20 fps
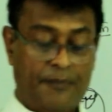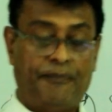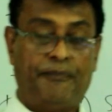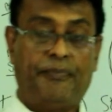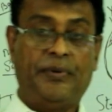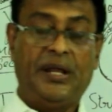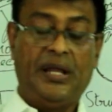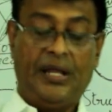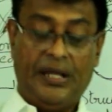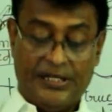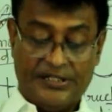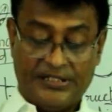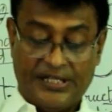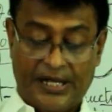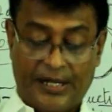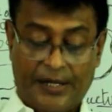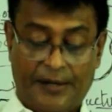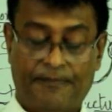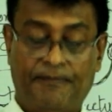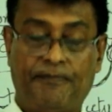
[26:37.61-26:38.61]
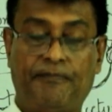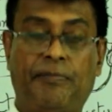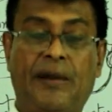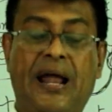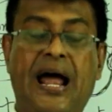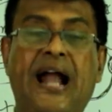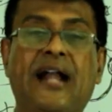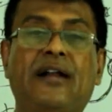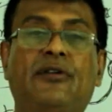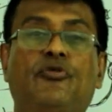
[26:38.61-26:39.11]
P is the
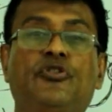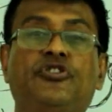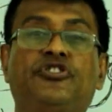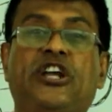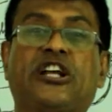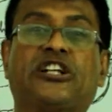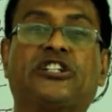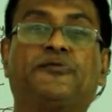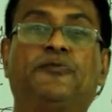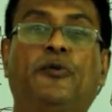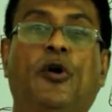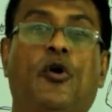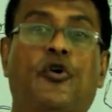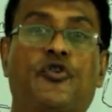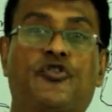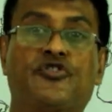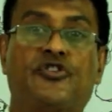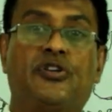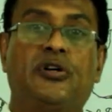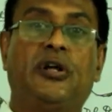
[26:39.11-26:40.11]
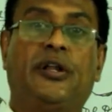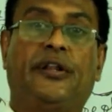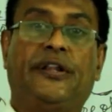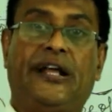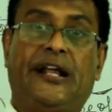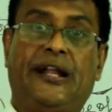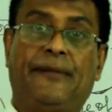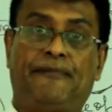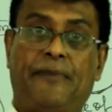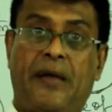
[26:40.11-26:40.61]
plant which explodes. They
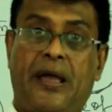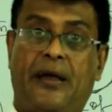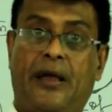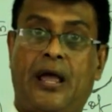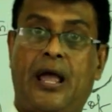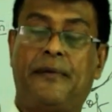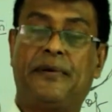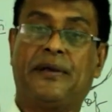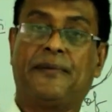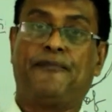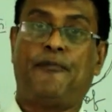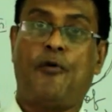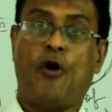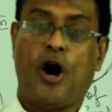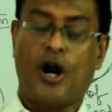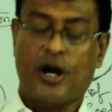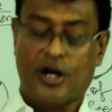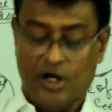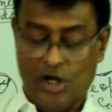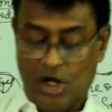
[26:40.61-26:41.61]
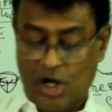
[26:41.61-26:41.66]
are having pod.